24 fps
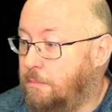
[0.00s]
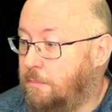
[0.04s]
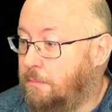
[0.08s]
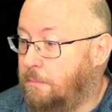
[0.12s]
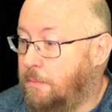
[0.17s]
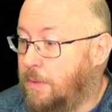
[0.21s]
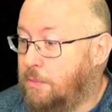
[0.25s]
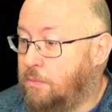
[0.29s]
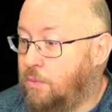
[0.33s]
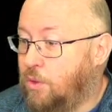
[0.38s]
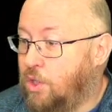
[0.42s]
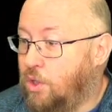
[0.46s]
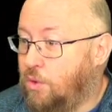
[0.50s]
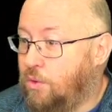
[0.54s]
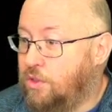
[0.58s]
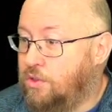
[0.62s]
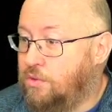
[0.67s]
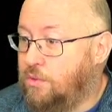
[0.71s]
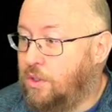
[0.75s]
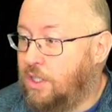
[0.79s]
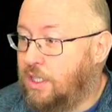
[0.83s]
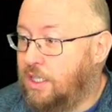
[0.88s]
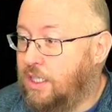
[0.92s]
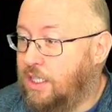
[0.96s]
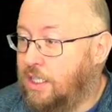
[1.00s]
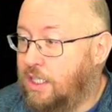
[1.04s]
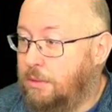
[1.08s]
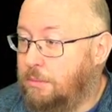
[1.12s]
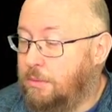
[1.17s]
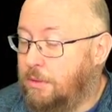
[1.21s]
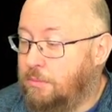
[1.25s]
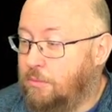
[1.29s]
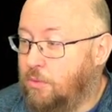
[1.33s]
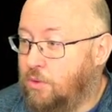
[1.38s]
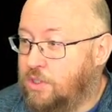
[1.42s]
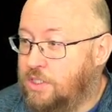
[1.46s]
and we'll go into a little
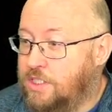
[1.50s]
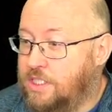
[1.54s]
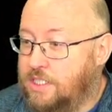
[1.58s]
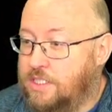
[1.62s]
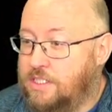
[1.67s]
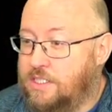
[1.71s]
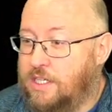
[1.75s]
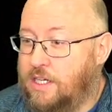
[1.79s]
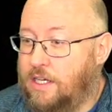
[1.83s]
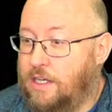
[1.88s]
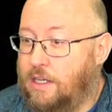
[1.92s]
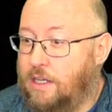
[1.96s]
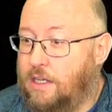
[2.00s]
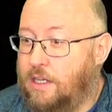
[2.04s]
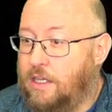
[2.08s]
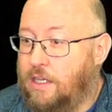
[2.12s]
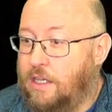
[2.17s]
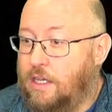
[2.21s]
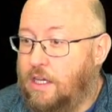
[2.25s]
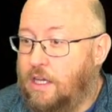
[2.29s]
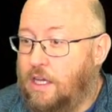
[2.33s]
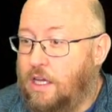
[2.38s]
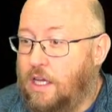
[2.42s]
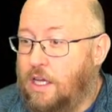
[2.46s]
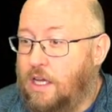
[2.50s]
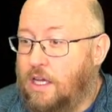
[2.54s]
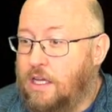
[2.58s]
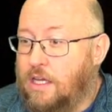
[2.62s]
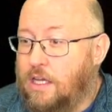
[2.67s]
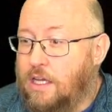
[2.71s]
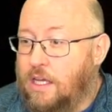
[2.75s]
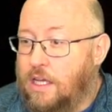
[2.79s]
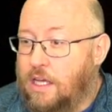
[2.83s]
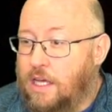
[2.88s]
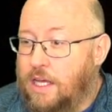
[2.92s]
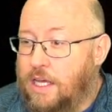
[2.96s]
bit more detail,
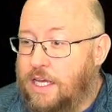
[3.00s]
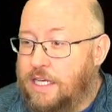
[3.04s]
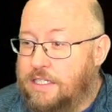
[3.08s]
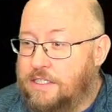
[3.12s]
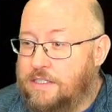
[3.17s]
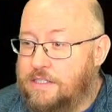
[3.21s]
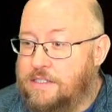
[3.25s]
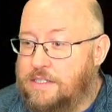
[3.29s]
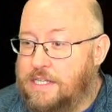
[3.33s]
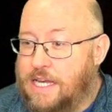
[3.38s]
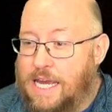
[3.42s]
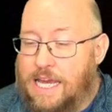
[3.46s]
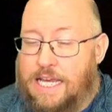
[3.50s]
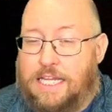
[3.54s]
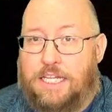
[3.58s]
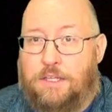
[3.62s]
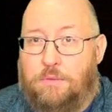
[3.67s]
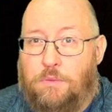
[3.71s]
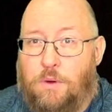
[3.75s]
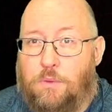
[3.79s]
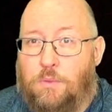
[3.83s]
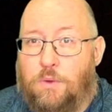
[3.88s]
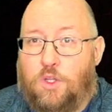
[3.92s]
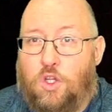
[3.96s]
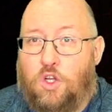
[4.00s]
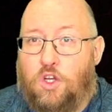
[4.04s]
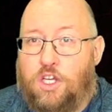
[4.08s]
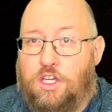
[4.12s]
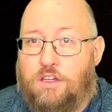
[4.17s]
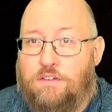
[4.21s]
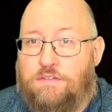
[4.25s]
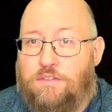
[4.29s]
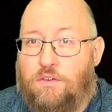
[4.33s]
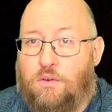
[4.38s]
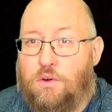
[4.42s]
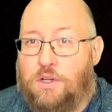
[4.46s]
exactly what we're looking
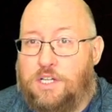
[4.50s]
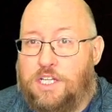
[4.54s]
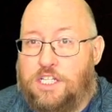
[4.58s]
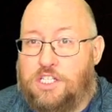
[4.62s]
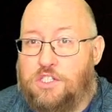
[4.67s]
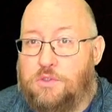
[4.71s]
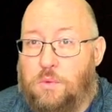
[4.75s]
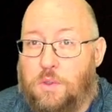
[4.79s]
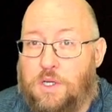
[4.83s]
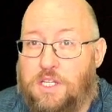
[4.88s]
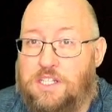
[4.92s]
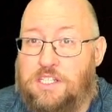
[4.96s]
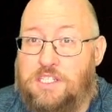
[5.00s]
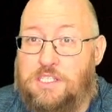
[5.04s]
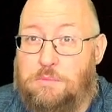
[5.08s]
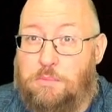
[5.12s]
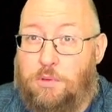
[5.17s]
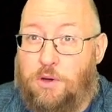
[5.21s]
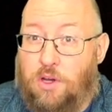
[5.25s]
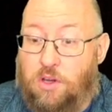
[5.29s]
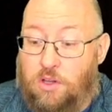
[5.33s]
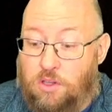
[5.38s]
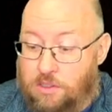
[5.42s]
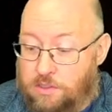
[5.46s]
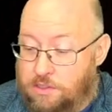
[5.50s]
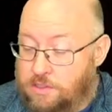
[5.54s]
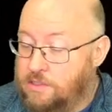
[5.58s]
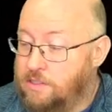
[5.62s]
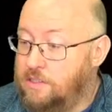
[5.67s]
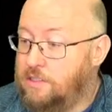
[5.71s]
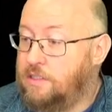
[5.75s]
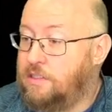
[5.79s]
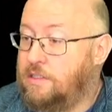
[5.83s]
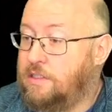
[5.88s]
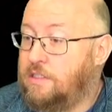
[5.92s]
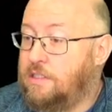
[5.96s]
for in each one of these balls.
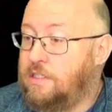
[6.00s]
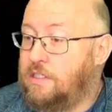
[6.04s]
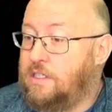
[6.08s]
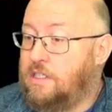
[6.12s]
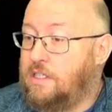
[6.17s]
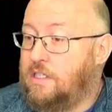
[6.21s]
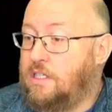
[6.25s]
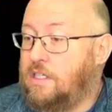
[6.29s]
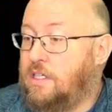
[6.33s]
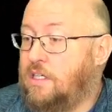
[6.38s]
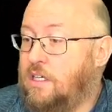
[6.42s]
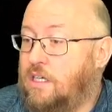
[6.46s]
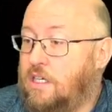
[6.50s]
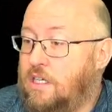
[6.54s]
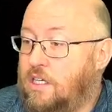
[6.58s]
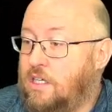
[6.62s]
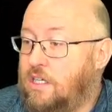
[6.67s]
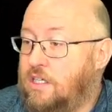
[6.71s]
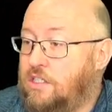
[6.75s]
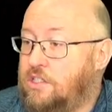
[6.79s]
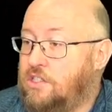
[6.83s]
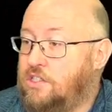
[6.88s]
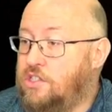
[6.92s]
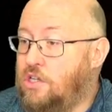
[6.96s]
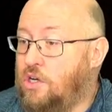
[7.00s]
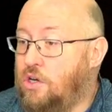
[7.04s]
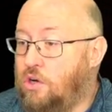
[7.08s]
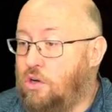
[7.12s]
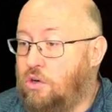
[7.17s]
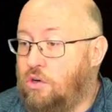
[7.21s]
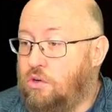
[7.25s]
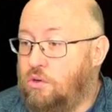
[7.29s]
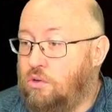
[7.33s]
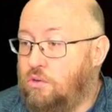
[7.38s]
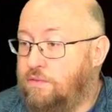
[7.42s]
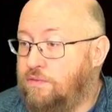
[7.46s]

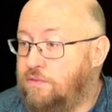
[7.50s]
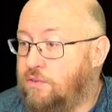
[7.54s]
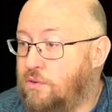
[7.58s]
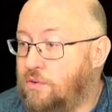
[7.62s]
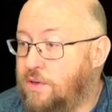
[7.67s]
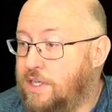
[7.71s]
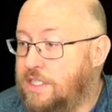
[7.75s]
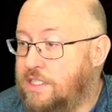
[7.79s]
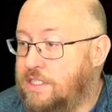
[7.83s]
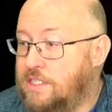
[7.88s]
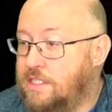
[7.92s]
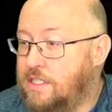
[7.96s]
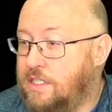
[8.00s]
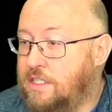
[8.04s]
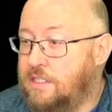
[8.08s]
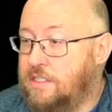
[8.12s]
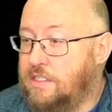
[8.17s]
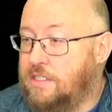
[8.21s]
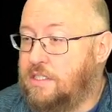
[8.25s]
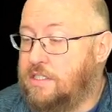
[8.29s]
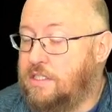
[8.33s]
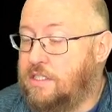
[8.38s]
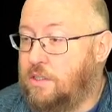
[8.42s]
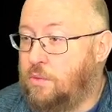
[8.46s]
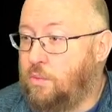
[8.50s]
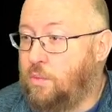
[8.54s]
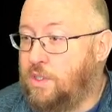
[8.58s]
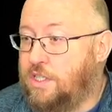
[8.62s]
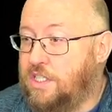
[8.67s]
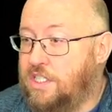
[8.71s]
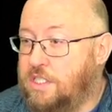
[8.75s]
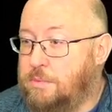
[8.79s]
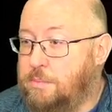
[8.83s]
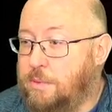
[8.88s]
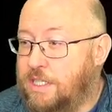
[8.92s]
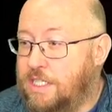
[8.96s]
So, for instance, with the
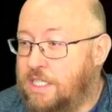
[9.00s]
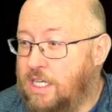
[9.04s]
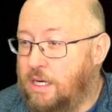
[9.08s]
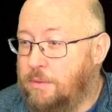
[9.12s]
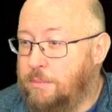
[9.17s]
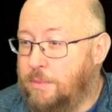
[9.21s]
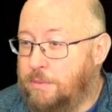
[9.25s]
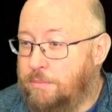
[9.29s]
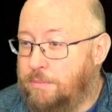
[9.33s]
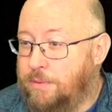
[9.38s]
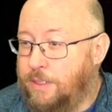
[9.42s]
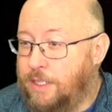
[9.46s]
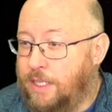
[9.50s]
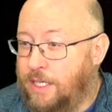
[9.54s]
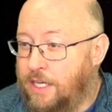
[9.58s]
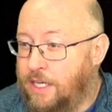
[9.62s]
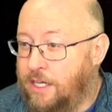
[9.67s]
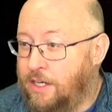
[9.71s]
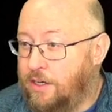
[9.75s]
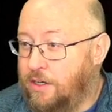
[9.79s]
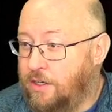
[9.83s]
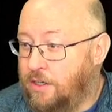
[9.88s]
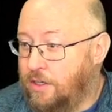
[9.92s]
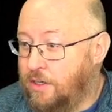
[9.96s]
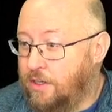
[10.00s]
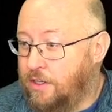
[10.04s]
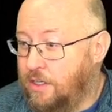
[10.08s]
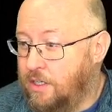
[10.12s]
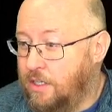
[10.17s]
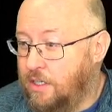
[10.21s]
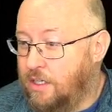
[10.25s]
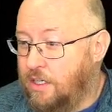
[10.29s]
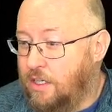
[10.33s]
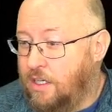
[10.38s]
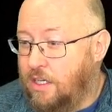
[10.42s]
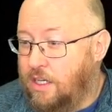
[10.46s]
speed dominant player
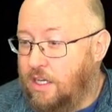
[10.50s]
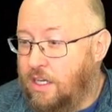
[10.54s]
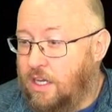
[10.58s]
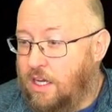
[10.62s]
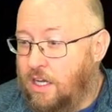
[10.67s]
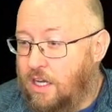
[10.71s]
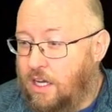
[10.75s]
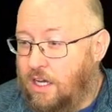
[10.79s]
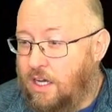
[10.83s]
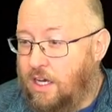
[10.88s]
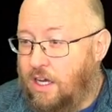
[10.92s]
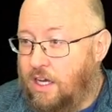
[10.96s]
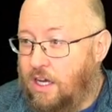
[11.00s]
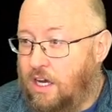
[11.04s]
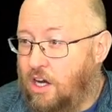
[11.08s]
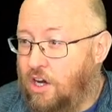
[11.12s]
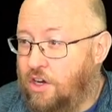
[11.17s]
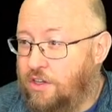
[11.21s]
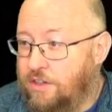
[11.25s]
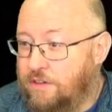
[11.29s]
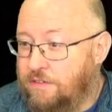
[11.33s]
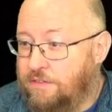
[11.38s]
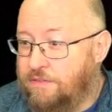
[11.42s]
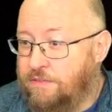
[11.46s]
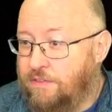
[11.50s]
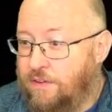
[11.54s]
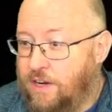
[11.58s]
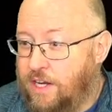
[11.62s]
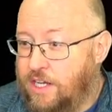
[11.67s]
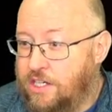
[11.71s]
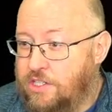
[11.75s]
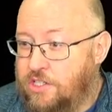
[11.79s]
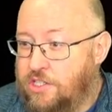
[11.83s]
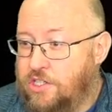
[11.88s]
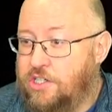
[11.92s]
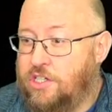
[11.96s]
on the
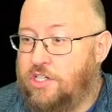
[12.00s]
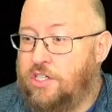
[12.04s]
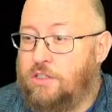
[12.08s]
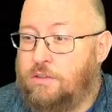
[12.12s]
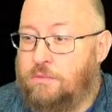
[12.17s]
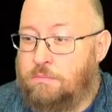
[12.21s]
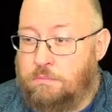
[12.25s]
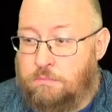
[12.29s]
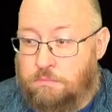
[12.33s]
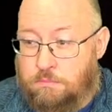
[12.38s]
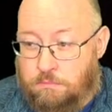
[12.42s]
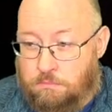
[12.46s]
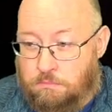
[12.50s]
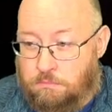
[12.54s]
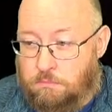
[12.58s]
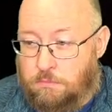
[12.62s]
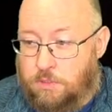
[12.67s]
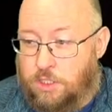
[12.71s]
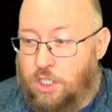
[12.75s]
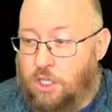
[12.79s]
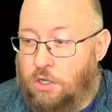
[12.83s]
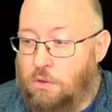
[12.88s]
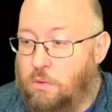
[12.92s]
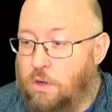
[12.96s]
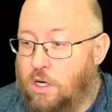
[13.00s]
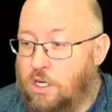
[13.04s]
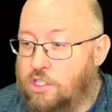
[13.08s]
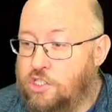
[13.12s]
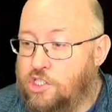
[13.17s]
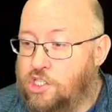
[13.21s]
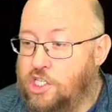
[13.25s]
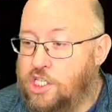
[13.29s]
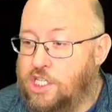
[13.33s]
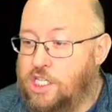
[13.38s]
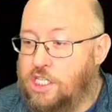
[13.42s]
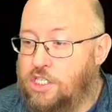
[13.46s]
fresh, low
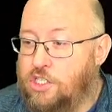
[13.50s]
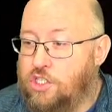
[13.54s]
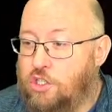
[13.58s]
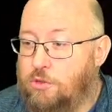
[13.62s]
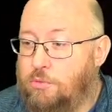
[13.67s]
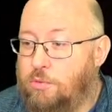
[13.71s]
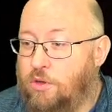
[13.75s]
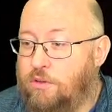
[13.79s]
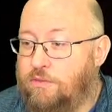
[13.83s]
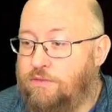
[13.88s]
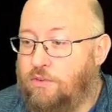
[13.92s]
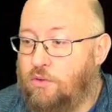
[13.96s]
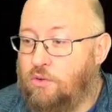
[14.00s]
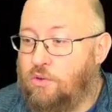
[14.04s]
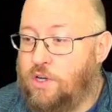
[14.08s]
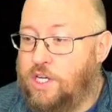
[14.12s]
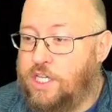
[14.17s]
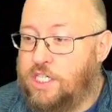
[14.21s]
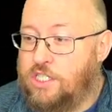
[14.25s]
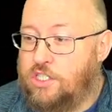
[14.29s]
RG, 2.48